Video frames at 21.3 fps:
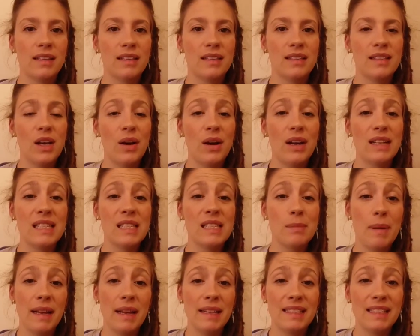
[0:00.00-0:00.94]
So I
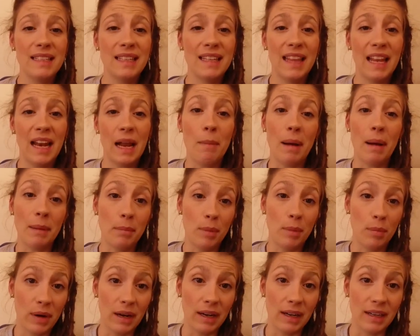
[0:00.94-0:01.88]
suspected that I might be
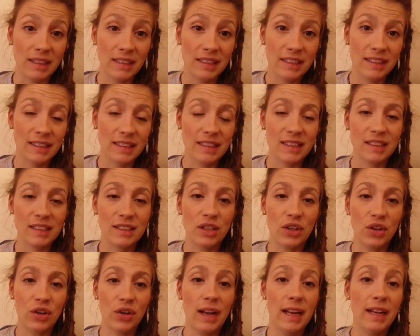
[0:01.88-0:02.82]
pregnant. So
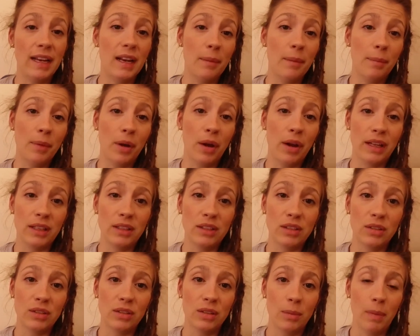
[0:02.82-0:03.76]
I ended up going
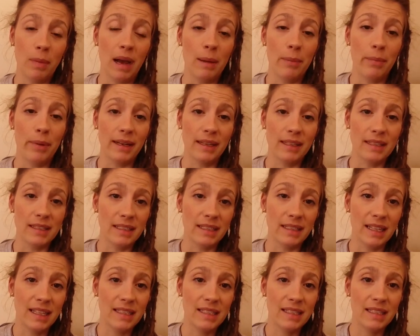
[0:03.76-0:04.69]
to buy a pregnancy
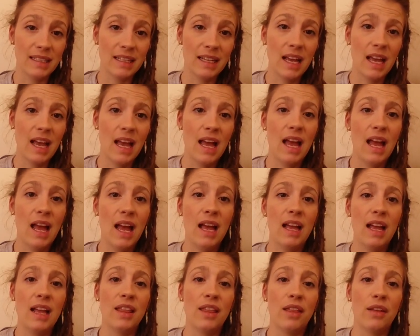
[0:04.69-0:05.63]
test.
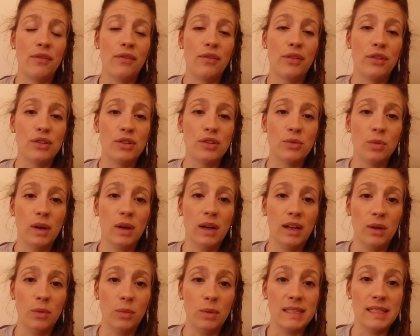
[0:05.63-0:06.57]
And the first
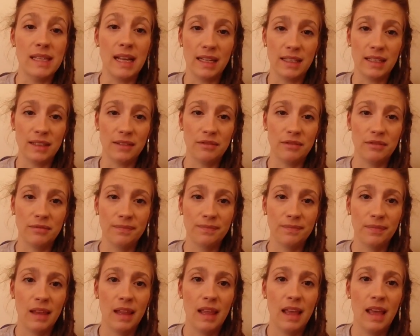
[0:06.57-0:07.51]
one was negative,
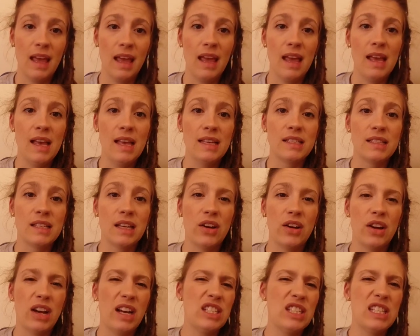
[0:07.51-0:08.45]
so
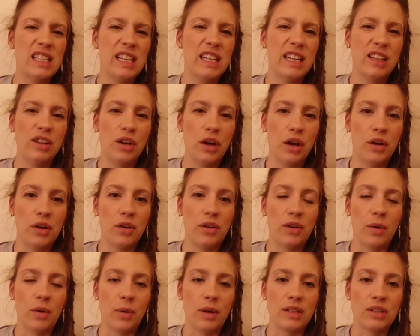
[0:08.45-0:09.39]
I just let it go
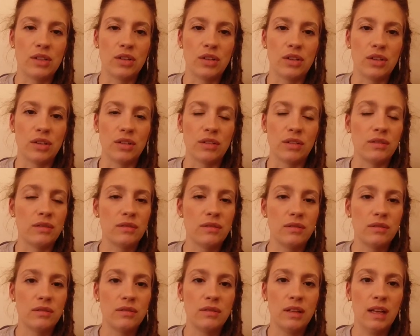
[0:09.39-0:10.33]
and I went on,
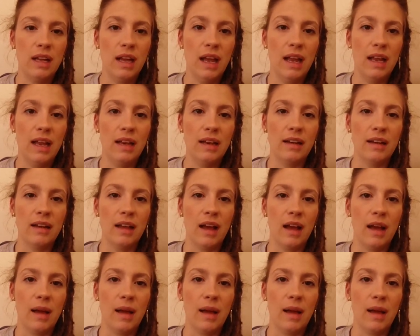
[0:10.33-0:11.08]
and